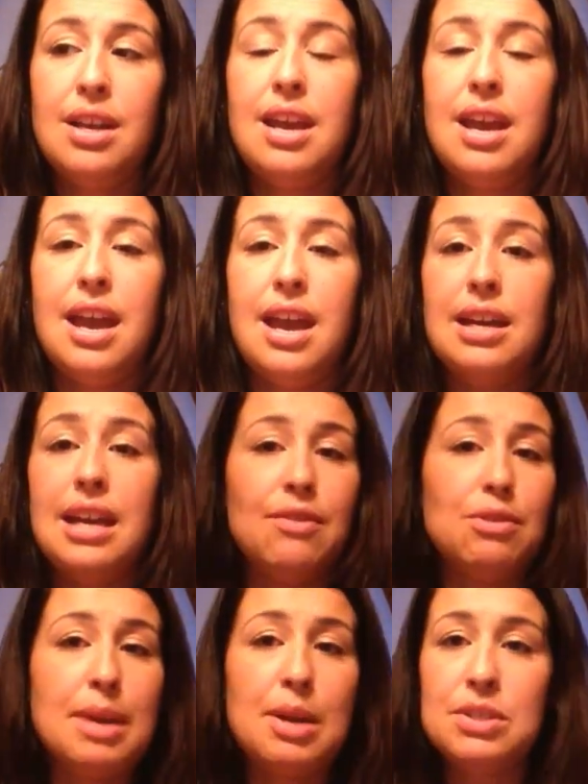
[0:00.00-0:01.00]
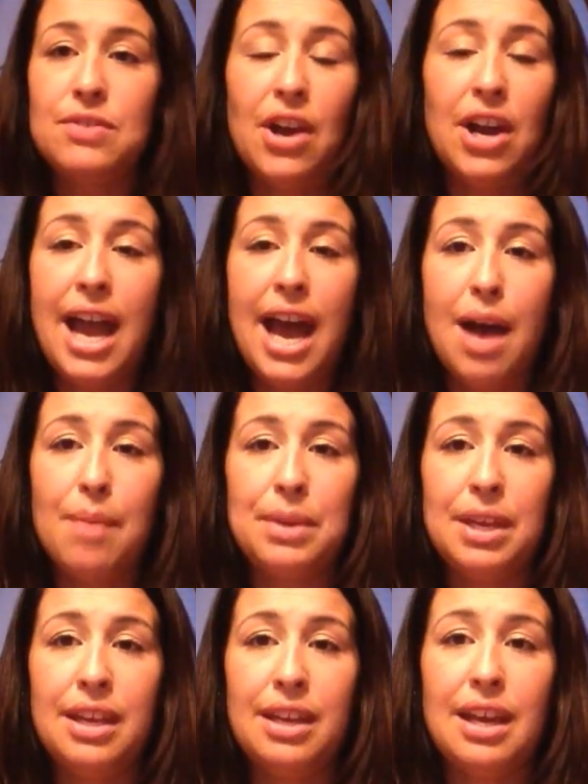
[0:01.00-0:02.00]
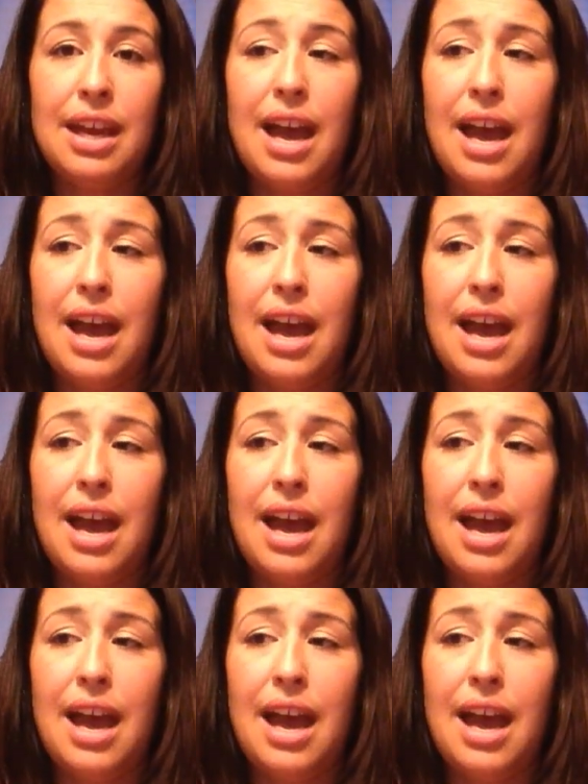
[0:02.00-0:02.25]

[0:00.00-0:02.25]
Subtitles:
and everybody was very happy,